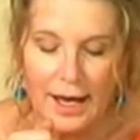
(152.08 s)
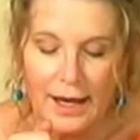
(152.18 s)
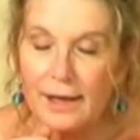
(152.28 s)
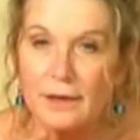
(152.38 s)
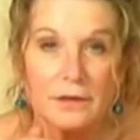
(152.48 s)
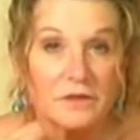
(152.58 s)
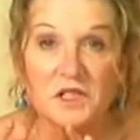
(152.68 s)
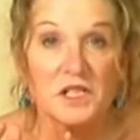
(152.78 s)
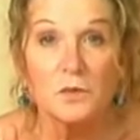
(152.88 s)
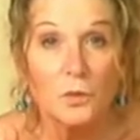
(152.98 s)
And if it
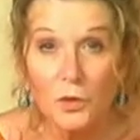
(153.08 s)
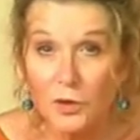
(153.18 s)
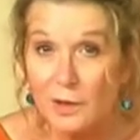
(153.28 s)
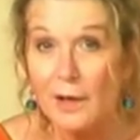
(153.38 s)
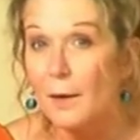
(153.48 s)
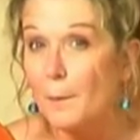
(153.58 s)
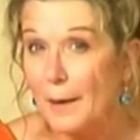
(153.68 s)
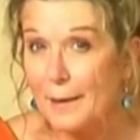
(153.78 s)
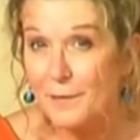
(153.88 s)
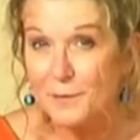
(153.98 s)
doesn't work, you can't
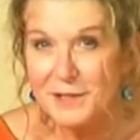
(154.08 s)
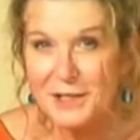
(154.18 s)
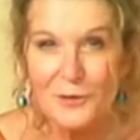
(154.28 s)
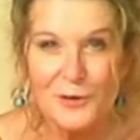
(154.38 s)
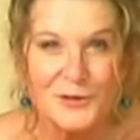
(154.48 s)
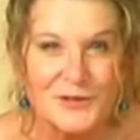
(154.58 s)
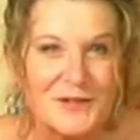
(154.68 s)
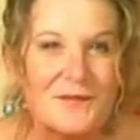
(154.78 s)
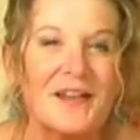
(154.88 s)
blame the materials.